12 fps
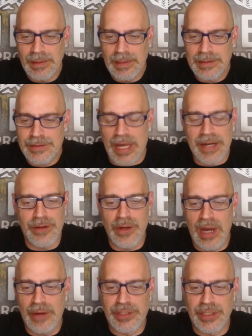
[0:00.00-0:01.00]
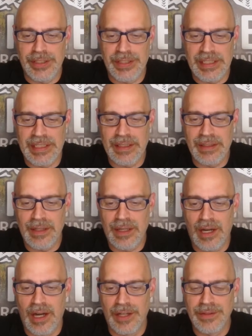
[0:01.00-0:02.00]
So I don't know how good the
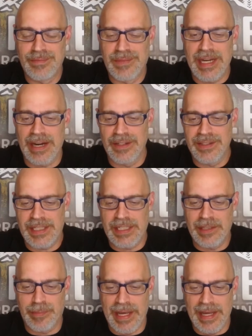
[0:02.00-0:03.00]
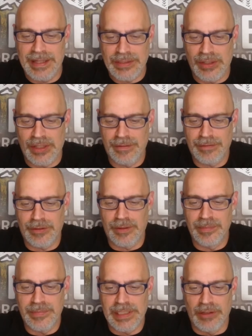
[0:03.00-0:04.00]
unguaranteed bags are for
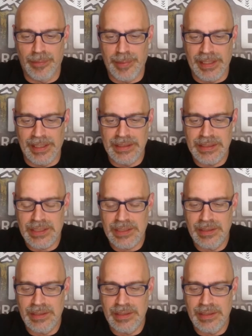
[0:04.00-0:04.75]
yellow pans.